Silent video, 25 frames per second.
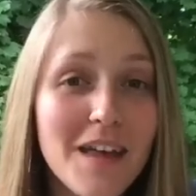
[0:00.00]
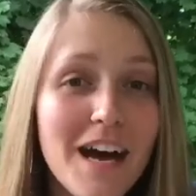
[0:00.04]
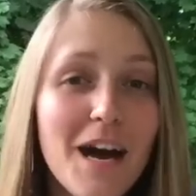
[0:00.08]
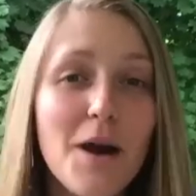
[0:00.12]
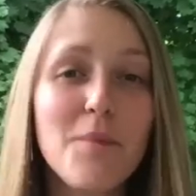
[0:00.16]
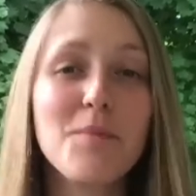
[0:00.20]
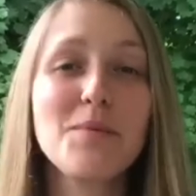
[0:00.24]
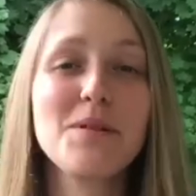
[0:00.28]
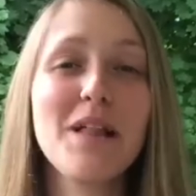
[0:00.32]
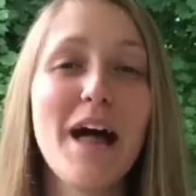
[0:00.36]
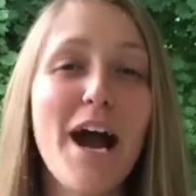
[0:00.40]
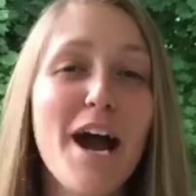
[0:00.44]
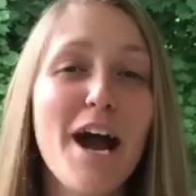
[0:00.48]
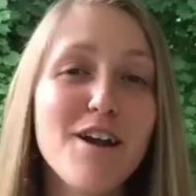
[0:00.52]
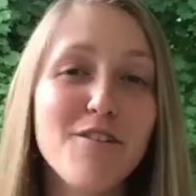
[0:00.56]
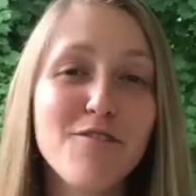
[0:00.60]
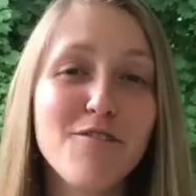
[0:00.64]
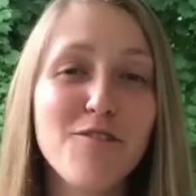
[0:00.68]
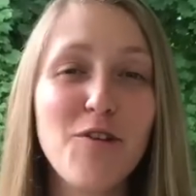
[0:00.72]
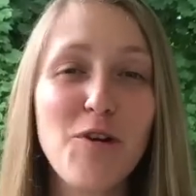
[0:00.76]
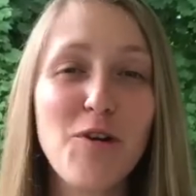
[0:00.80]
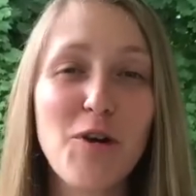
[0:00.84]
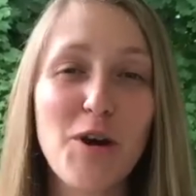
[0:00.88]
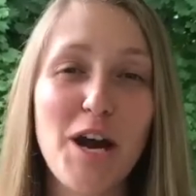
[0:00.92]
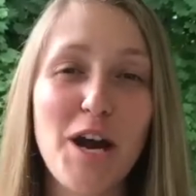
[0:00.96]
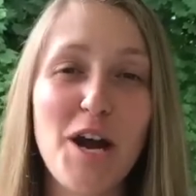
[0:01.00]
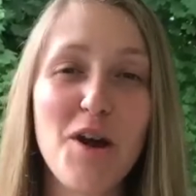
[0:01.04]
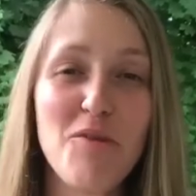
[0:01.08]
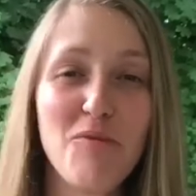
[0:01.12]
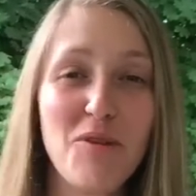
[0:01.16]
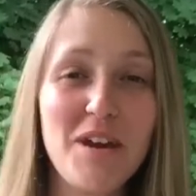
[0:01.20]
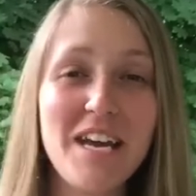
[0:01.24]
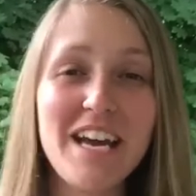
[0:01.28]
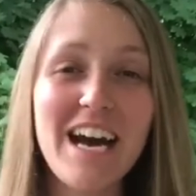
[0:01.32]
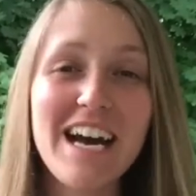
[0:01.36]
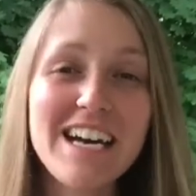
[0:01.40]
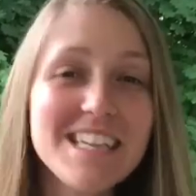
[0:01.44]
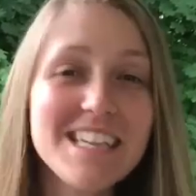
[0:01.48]
applied for it, we
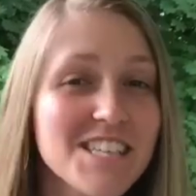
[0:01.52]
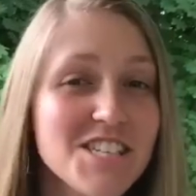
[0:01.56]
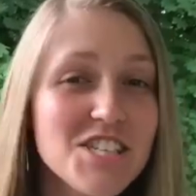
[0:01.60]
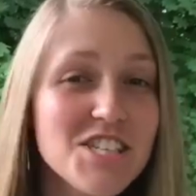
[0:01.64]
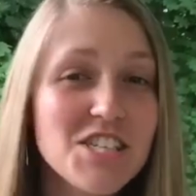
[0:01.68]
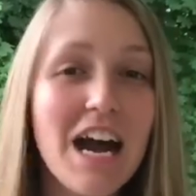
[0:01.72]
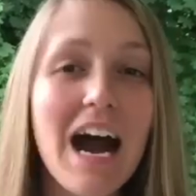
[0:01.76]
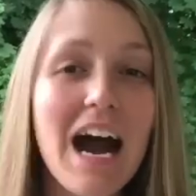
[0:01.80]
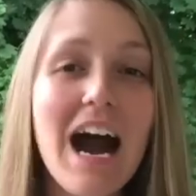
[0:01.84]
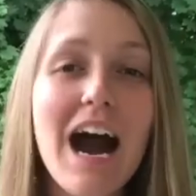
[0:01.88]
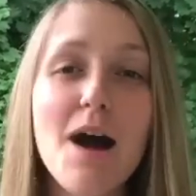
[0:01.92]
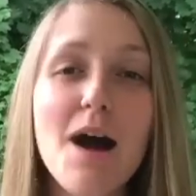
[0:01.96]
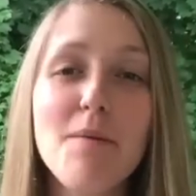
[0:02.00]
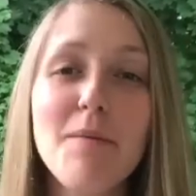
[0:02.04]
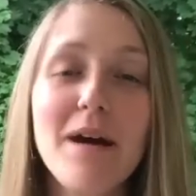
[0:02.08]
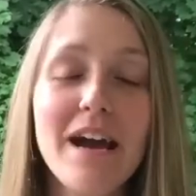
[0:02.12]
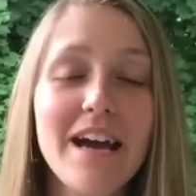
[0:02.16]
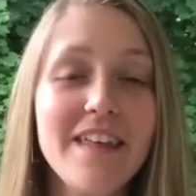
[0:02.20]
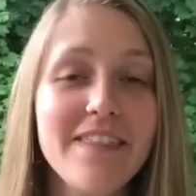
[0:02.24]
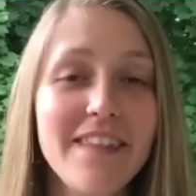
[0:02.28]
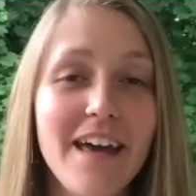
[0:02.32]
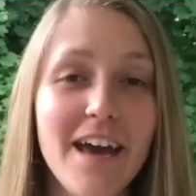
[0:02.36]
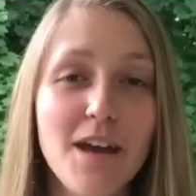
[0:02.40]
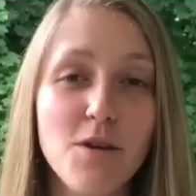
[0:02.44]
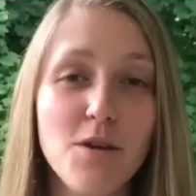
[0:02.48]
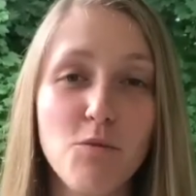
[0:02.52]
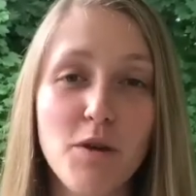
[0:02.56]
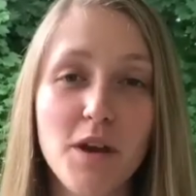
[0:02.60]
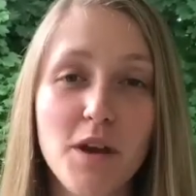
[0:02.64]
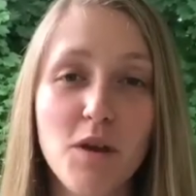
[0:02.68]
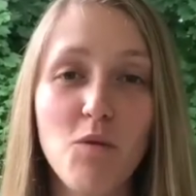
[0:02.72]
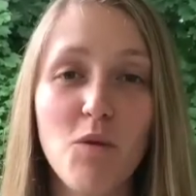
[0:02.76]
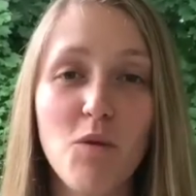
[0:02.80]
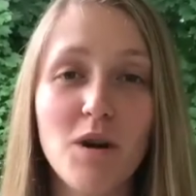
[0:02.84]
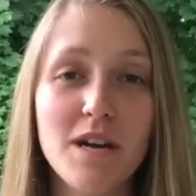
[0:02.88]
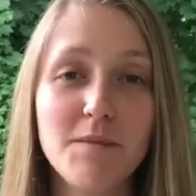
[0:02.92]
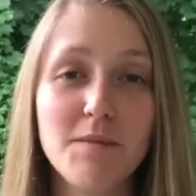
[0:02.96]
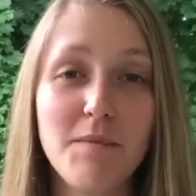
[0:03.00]
got the job, and then we
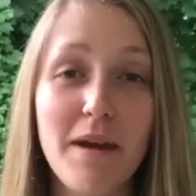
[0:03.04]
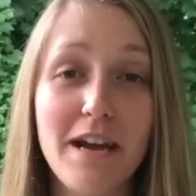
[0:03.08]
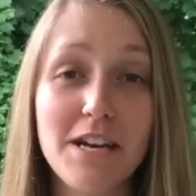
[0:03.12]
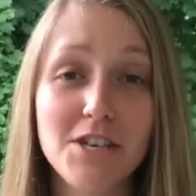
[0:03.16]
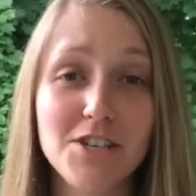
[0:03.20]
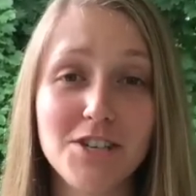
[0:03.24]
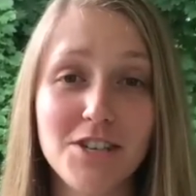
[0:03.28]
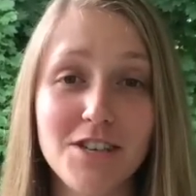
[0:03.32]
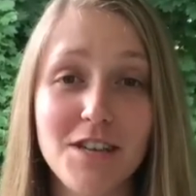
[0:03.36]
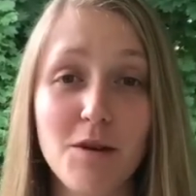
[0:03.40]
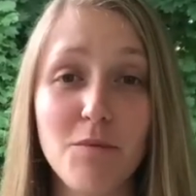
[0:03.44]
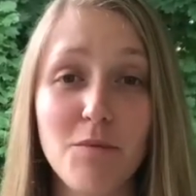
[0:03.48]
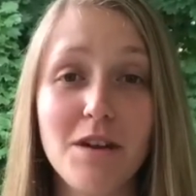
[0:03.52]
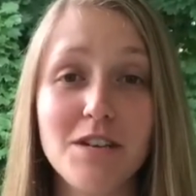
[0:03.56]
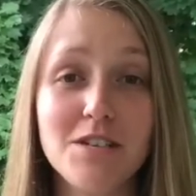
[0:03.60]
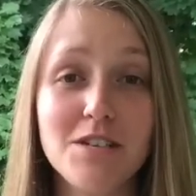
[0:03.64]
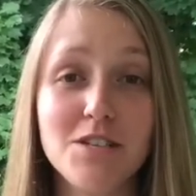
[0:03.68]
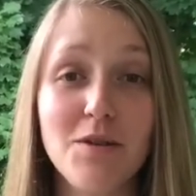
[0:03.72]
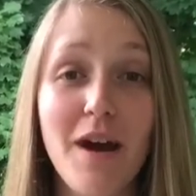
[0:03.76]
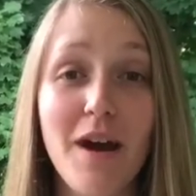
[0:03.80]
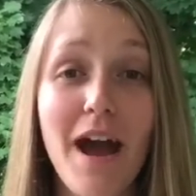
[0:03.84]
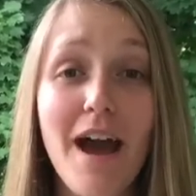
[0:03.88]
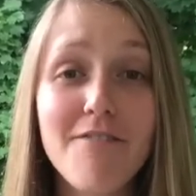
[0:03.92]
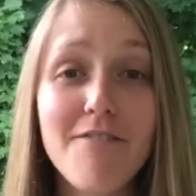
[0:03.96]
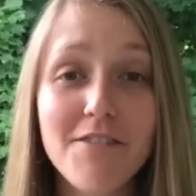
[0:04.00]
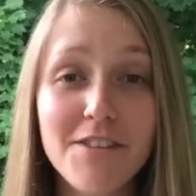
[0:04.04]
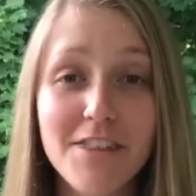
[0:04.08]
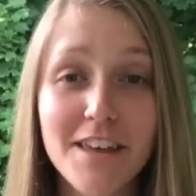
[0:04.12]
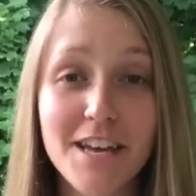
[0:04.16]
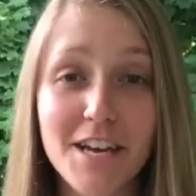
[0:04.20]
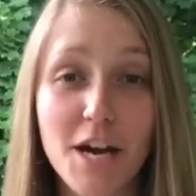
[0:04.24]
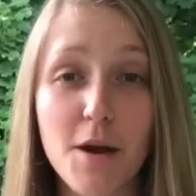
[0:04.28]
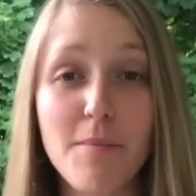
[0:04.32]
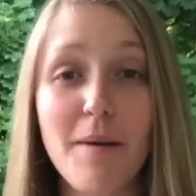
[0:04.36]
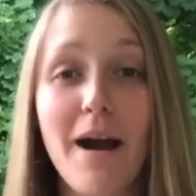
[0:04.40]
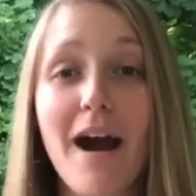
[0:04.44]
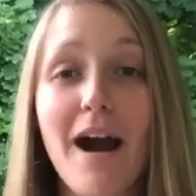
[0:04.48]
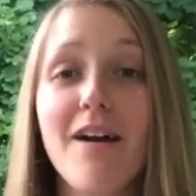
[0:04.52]
want to make sure that we do everything in
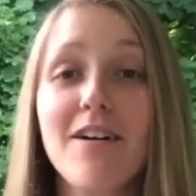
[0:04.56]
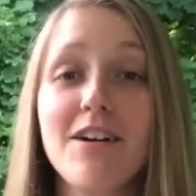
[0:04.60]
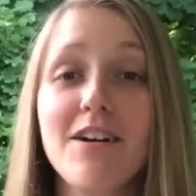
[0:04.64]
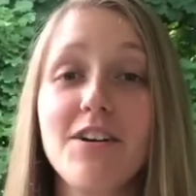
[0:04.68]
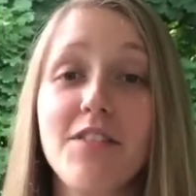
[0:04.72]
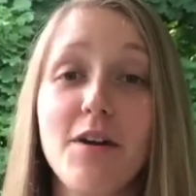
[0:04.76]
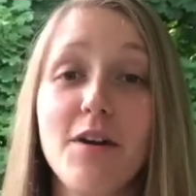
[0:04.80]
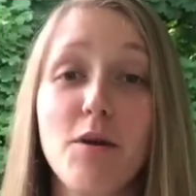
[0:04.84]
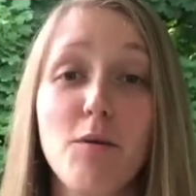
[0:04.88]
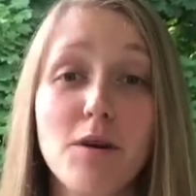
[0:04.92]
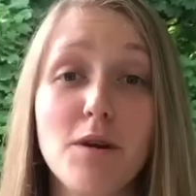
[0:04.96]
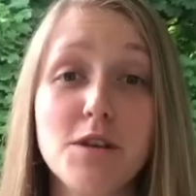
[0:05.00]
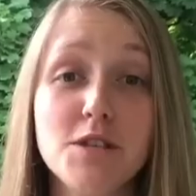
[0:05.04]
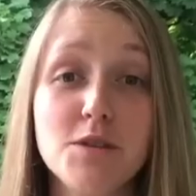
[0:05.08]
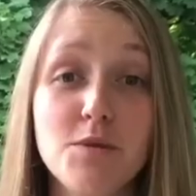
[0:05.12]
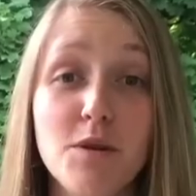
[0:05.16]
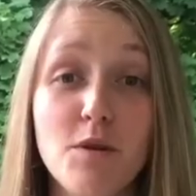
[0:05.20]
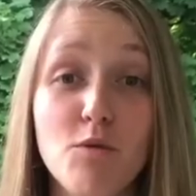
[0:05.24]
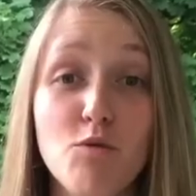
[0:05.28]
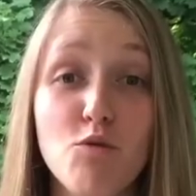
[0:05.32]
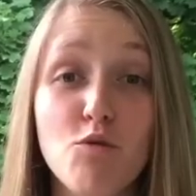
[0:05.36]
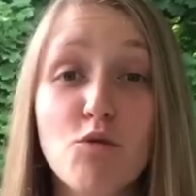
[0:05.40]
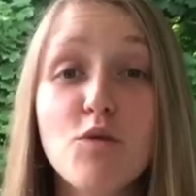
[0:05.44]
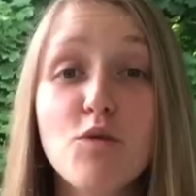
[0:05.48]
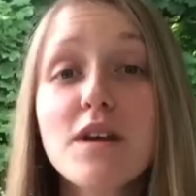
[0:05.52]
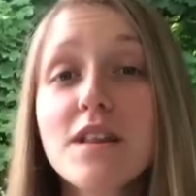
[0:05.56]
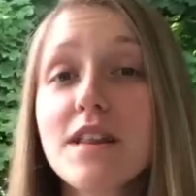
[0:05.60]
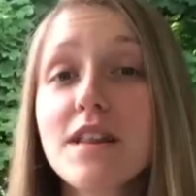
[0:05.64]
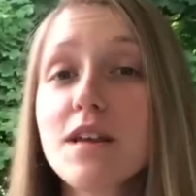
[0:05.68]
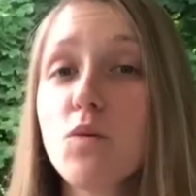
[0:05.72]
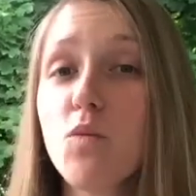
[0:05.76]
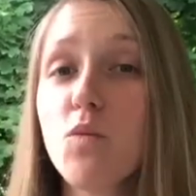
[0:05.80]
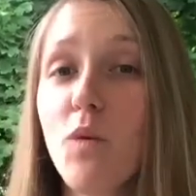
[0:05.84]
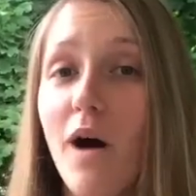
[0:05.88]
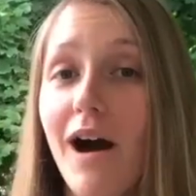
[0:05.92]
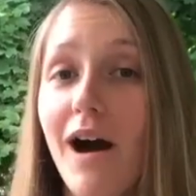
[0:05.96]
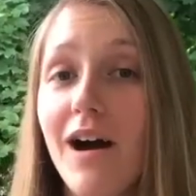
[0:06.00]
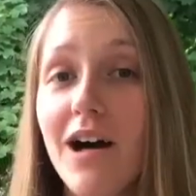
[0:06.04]
our power, that we're doing really
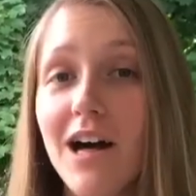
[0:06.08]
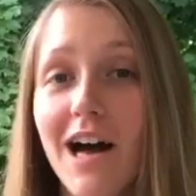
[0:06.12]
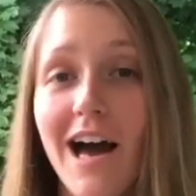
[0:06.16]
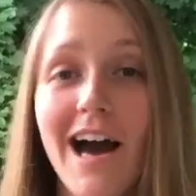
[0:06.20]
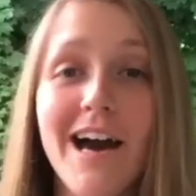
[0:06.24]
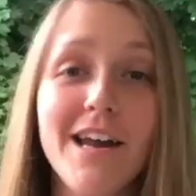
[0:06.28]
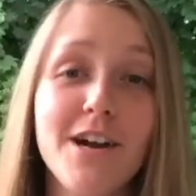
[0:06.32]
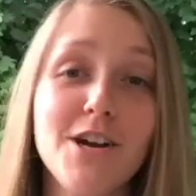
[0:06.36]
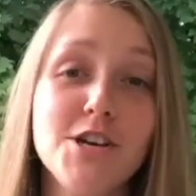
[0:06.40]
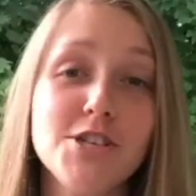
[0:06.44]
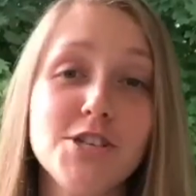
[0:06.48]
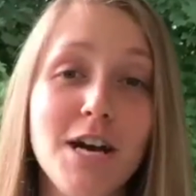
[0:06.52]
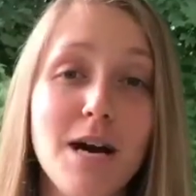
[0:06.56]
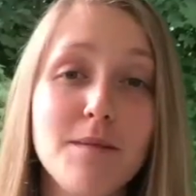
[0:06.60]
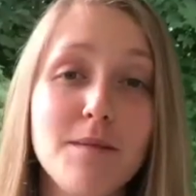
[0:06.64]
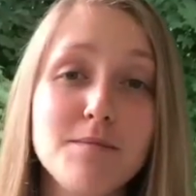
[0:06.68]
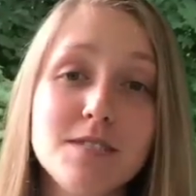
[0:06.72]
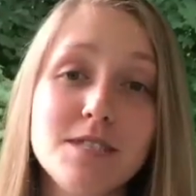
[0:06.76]
well at our job.